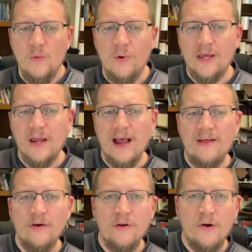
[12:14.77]
We can
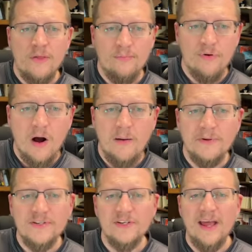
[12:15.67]
either know the
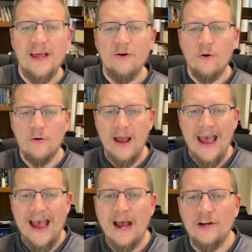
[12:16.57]
promised land or
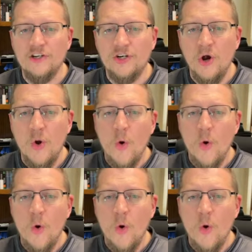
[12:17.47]
ash,